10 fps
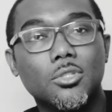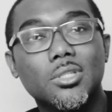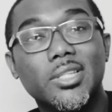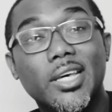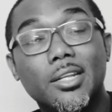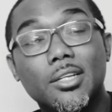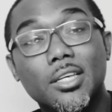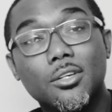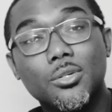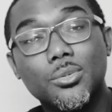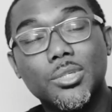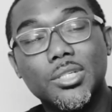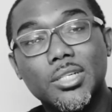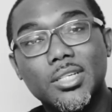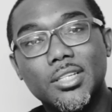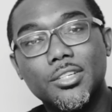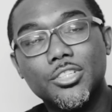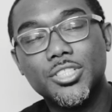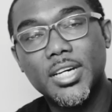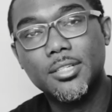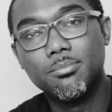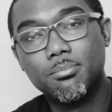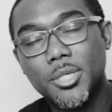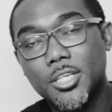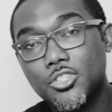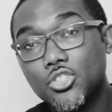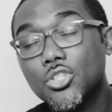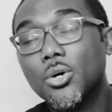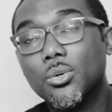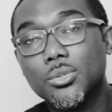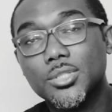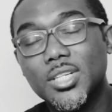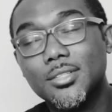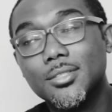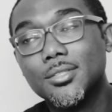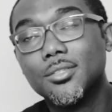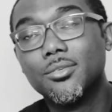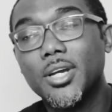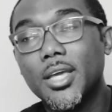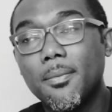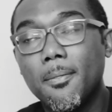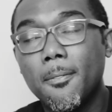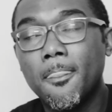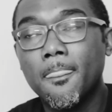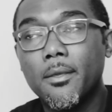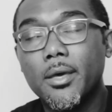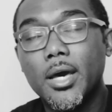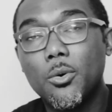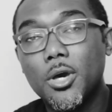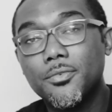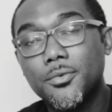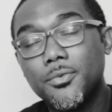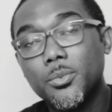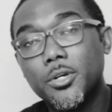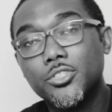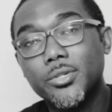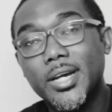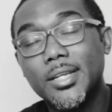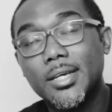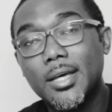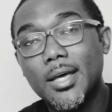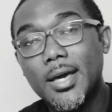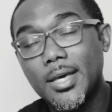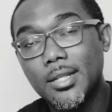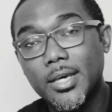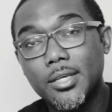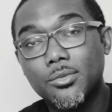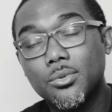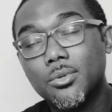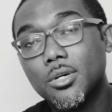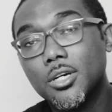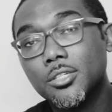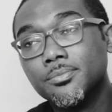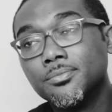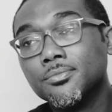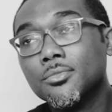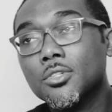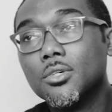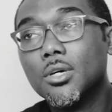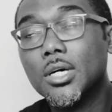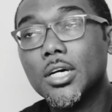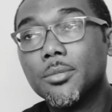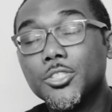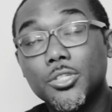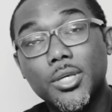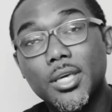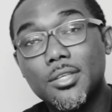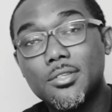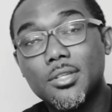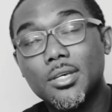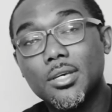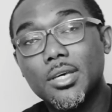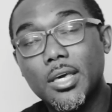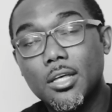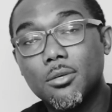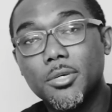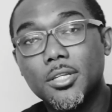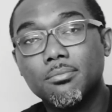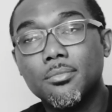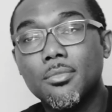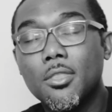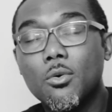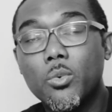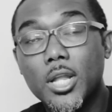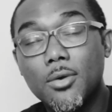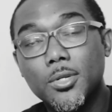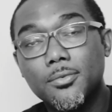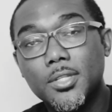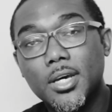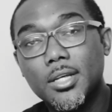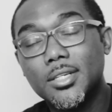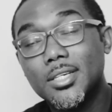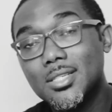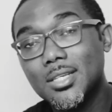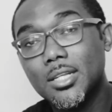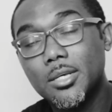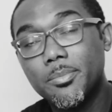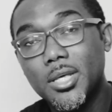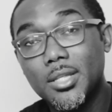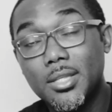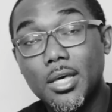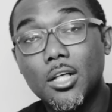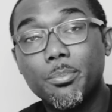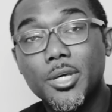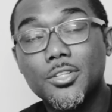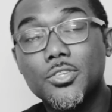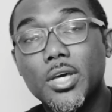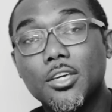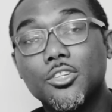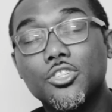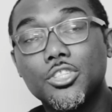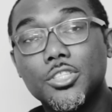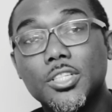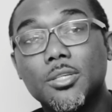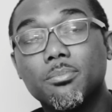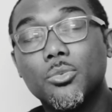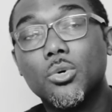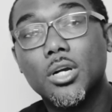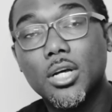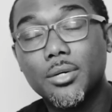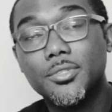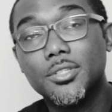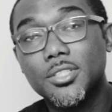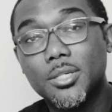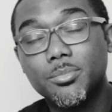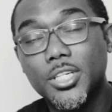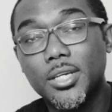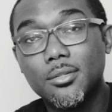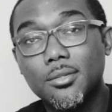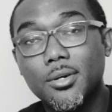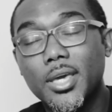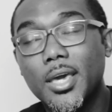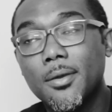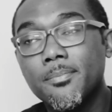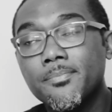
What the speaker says: then including it in the shot makes total sense, right? However, if you weren't trying to highlight or showcase the helmet, what I would have done is eliminate the helmet so I could see more of the subject, okay?